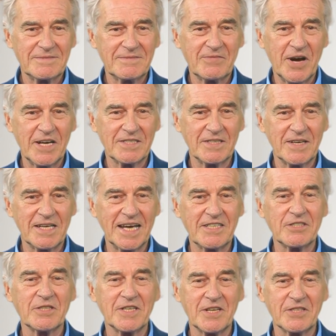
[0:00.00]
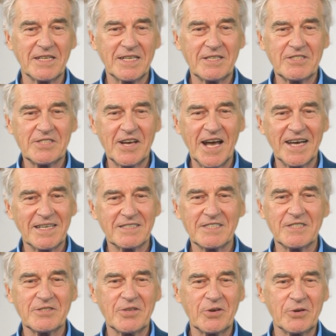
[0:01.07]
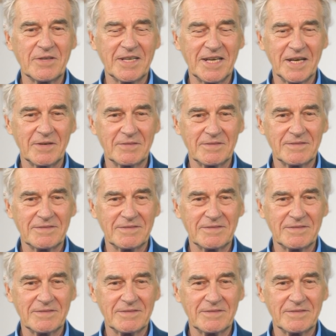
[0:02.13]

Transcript: Partner Engineering and Science is here to help.